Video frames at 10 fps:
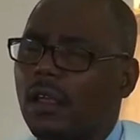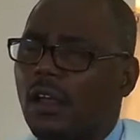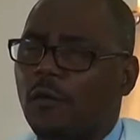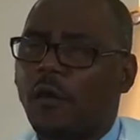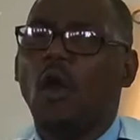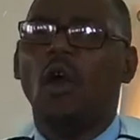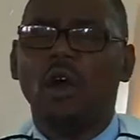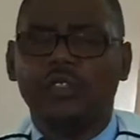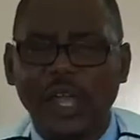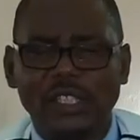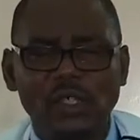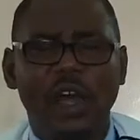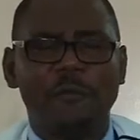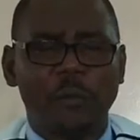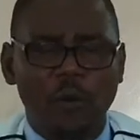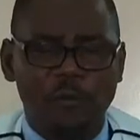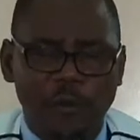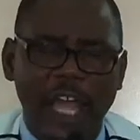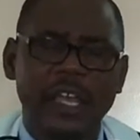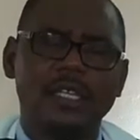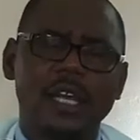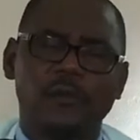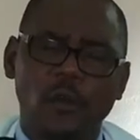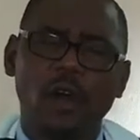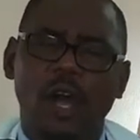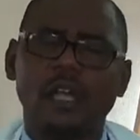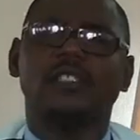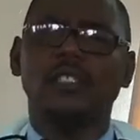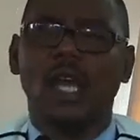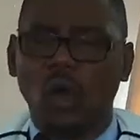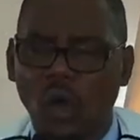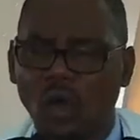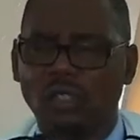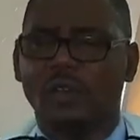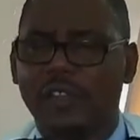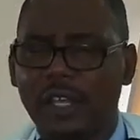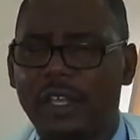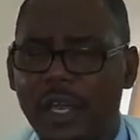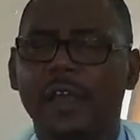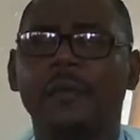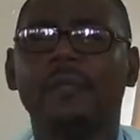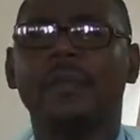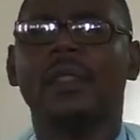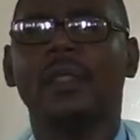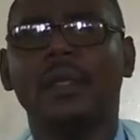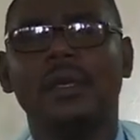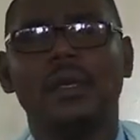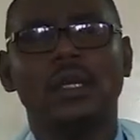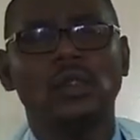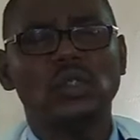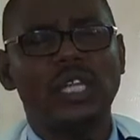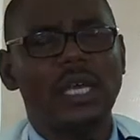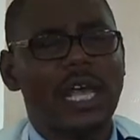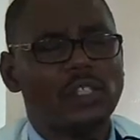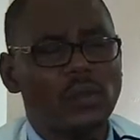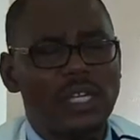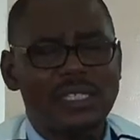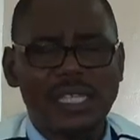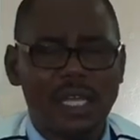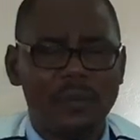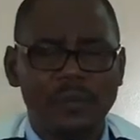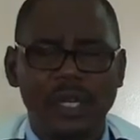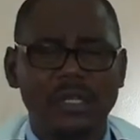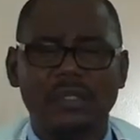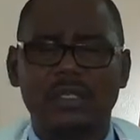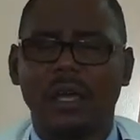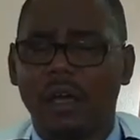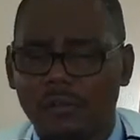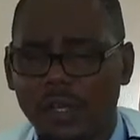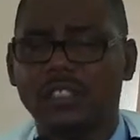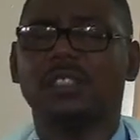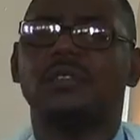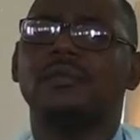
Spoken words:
for all that you have provided for us in the course of the year. Today, as we celebrate harvest,